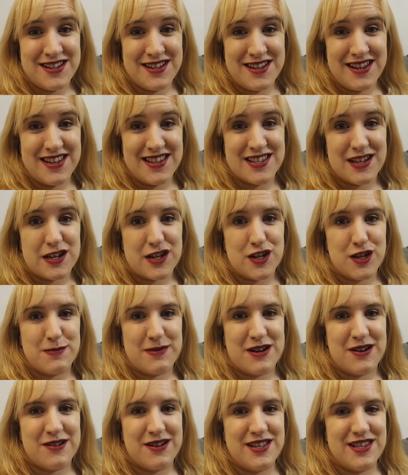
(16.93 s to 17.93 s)
It's actually
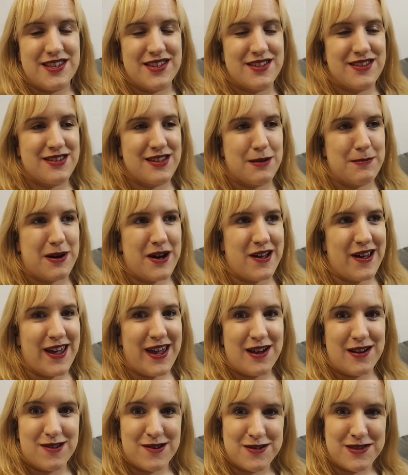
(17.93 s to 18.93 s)
about it's about
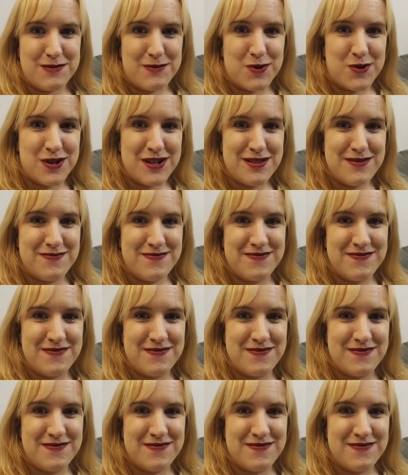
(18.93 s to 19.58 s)
8 o'clock in the morning.